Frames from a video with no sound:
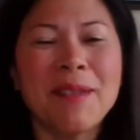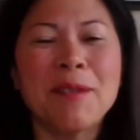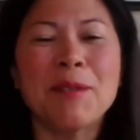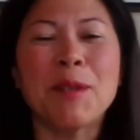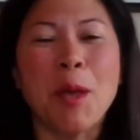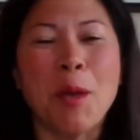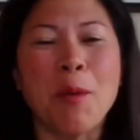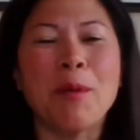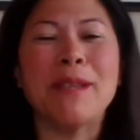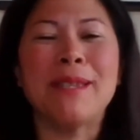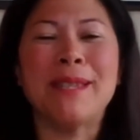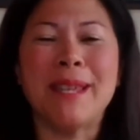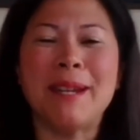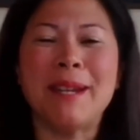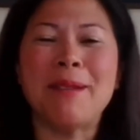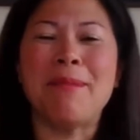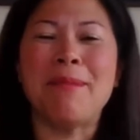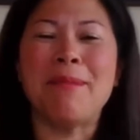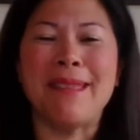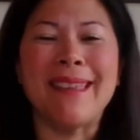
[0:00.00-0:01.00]
there's always
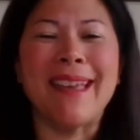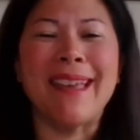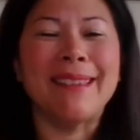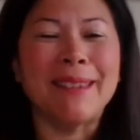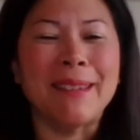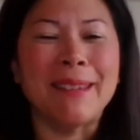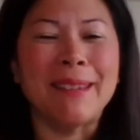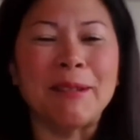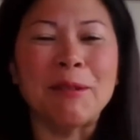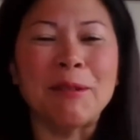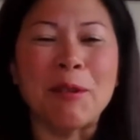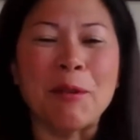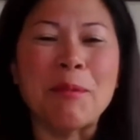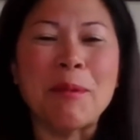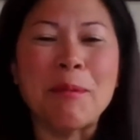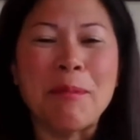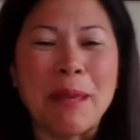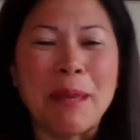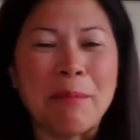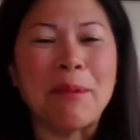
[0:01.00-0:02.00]
going to be that little
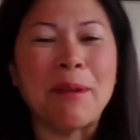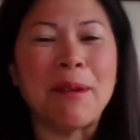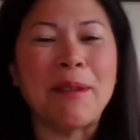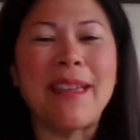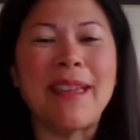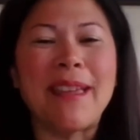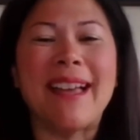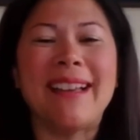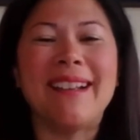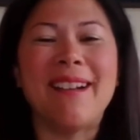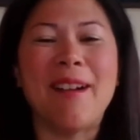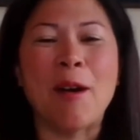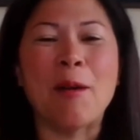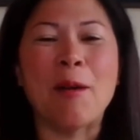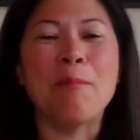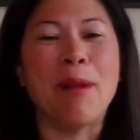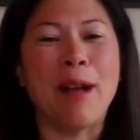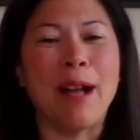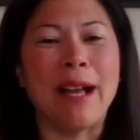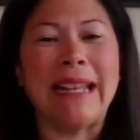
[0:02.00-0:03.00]
group of people that
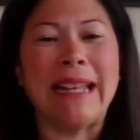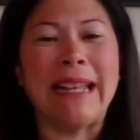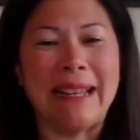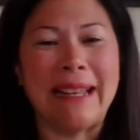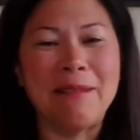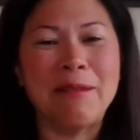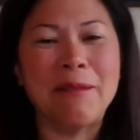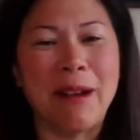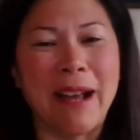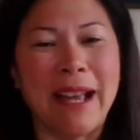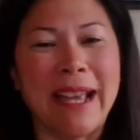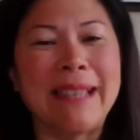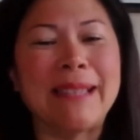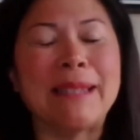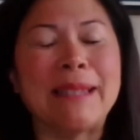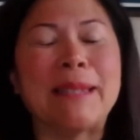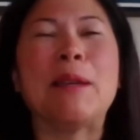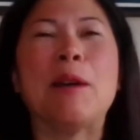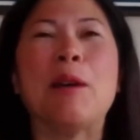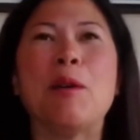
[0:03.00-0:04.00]
aren't bought in
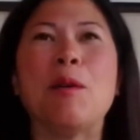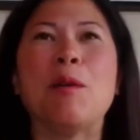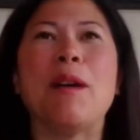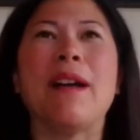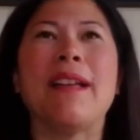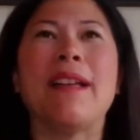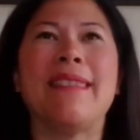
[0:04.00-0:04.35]
right so